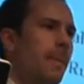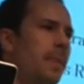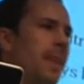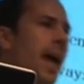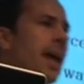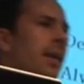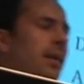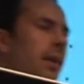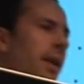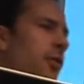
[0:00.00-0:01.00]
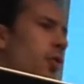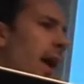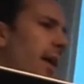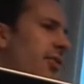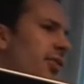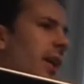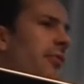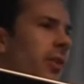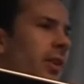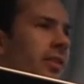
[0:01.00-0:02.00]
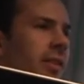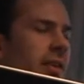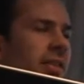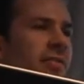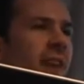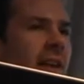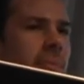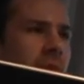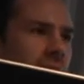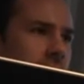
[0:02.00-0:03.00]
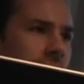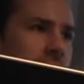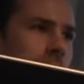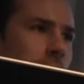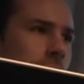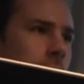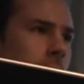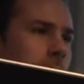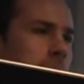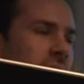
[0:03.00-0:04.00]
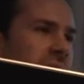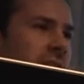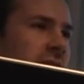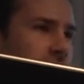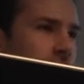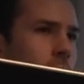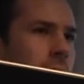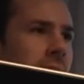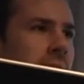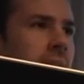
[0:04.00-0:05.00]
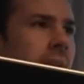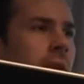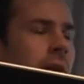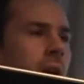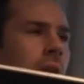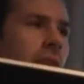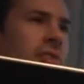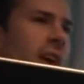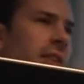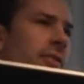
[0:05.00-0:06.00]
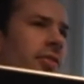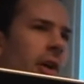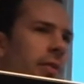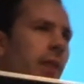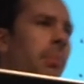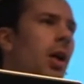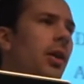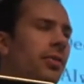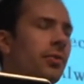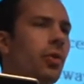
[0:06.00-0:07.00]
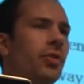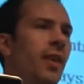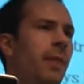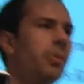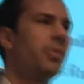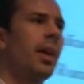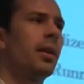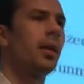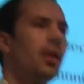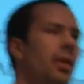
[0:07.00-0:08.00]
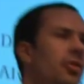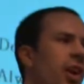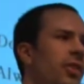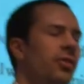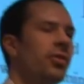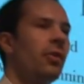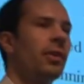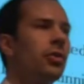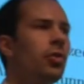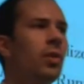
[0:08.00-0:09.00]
then if you have, say for instance, 5% of the network maliciously working together, the chance of solving a block is of course 5%. The chance of solving two